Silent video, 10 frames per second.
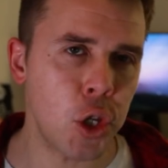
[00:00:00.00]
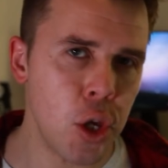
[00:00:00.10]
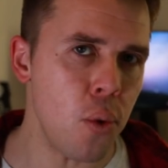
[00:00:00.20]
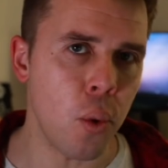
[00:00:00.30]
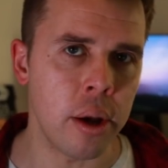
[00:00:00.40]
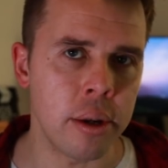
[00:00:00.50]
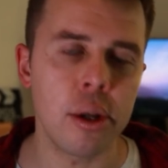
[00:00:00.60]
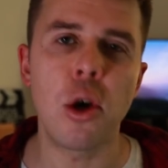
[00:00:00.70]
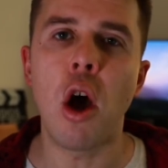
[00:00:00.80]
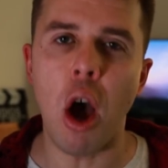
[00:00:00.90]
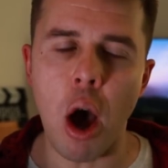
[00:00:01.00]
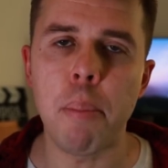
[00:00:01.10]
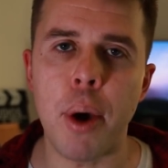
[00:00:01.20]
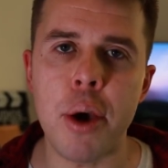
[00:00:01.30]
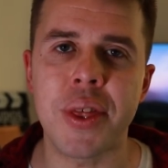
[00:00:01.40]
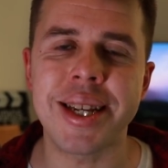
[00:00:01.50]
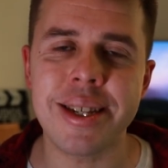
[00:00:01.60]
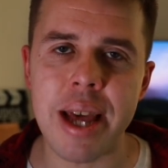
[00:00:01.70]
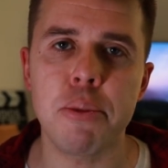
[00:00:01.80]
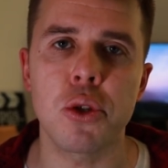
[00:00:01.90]
the Q one are both
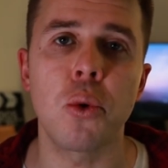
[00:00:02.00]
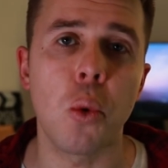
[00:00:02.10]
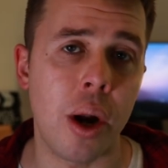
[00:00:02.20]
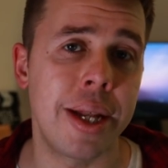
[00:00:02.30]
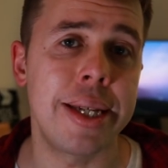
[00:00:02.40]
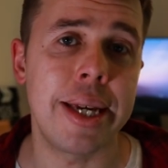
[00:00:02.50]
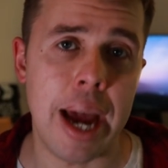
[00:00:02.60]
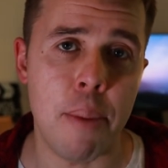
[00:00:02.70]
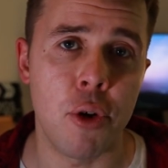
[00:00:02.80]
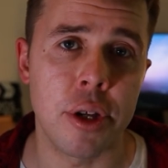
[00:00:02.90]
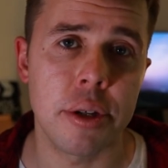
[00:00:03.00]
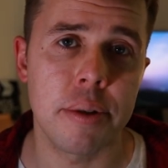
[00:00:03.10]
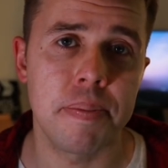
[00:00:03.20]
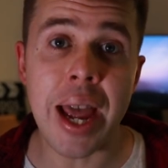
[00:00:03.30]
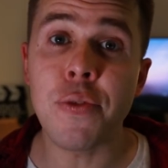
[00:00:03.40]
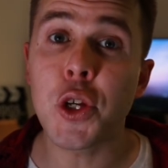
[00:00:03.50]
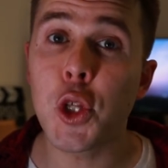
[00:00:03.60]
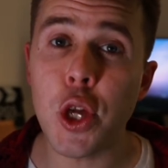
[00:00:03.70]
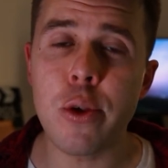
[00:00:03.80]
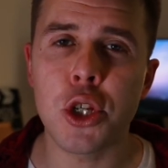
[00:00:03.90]
exceptional quality cameras, and the
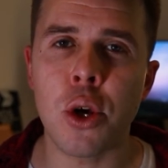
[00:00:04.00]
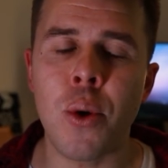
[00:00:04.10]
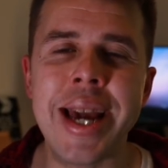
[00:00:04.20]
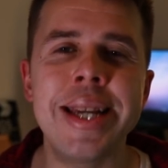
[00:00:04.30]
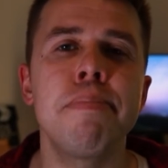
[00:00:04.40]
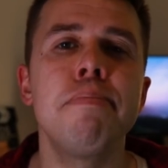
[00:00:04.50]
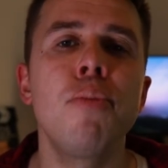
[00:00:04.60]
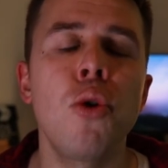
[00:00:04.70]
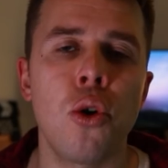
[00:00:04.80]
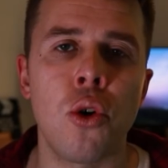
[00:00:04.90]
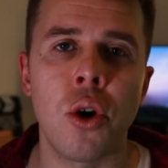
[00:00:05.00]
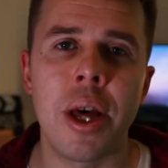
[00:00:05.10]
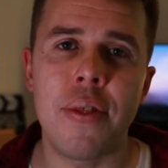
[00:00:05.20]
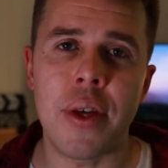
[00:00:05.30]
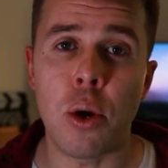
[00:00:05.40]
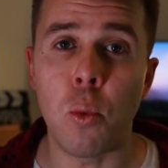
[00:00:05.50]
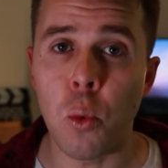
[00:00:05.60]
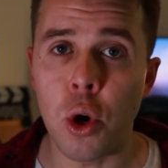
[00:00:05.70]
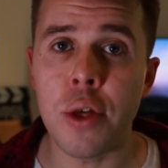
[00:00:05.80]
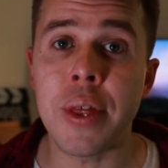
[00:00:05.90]
Q two is more than a
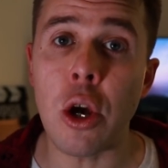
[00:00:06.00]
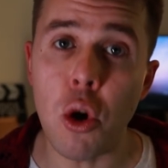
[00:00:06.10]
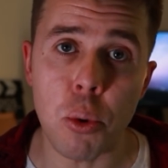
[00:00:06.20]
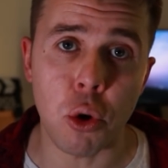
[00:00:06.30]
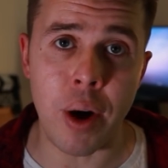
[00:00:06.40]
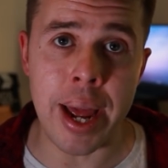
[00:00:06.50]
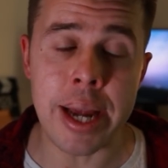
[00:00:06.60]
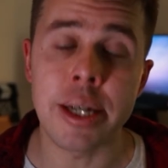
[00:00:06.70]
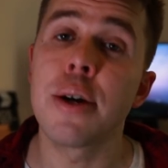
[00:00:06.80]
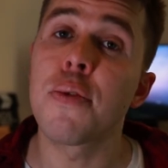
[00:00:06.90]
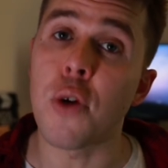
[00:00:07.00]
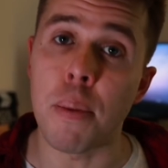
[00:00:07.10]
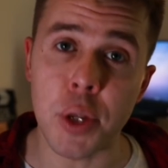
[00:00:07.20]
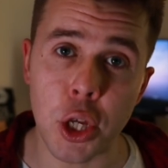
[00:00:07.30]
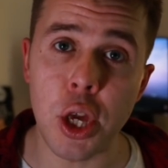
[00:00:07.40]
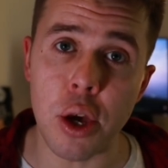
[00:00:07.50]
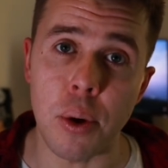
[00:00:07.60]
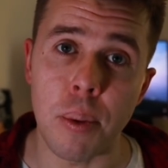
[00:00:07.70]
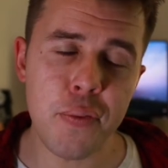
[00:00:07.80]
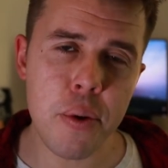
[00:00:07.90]
worthy upgrade from the
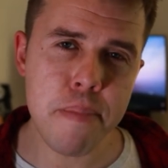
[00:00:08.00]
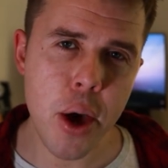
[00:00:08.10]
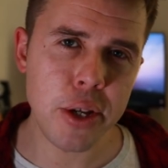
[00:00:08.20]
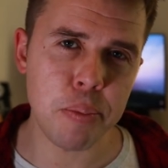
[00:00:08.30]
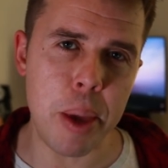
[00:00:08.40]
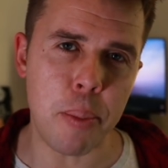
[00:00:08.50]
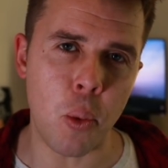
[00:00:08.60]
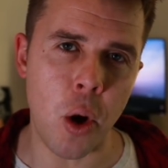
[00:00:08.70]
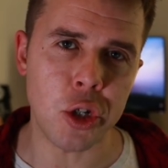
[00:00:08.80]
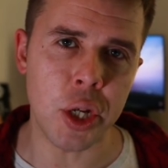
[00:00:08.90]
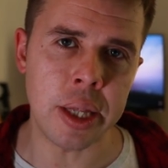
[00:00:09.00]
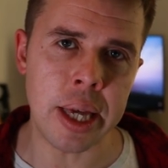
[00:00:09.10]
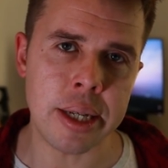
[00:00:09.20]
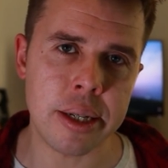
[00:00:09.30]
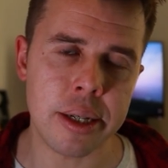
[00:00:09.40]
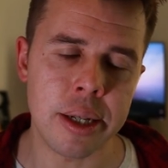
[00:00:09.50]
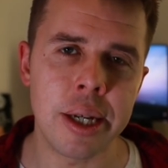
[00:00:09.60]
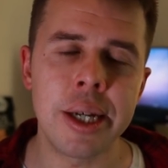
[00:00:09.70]
Q. For most people watching this,